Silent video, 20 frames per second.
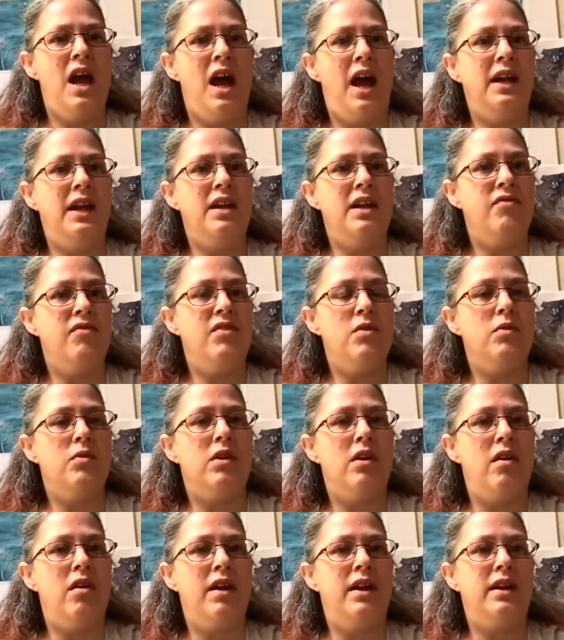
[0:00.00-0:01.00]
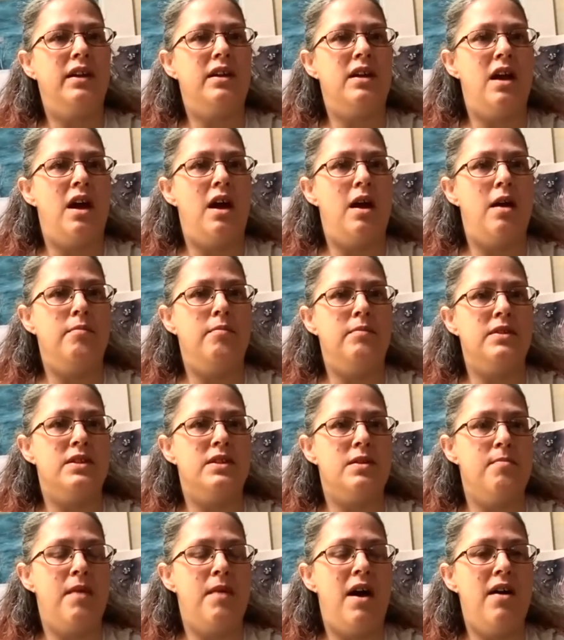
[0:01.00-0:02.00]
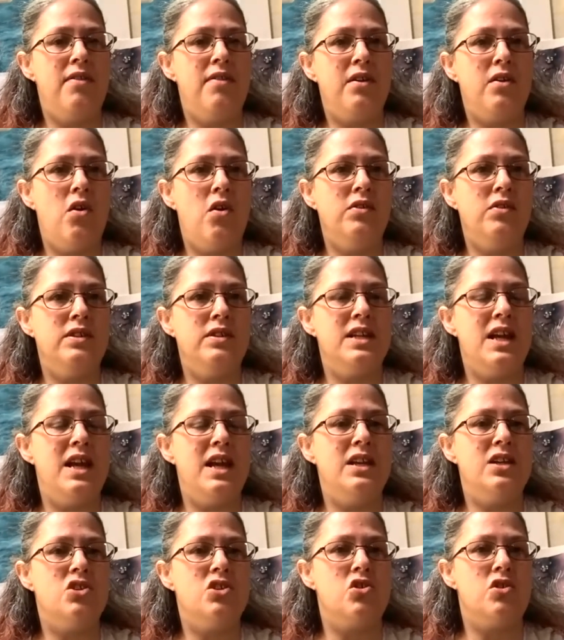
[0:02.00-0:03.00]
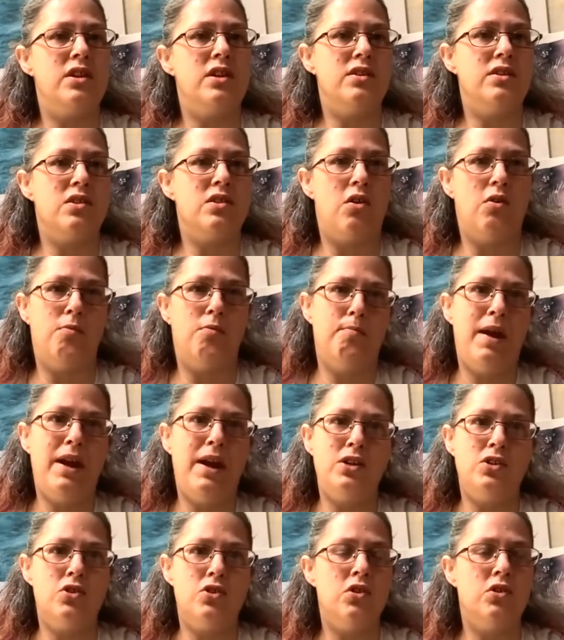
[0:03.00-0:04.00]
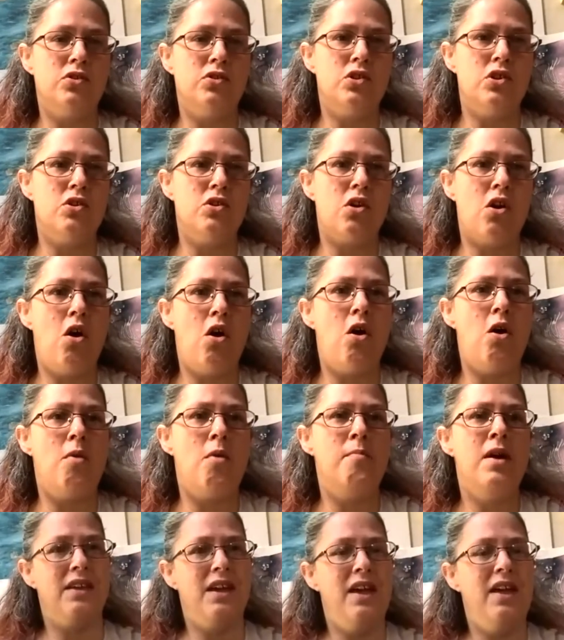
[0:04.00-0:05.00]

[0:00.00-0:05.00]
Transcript: And if you would like some other content, join us on patreon.com.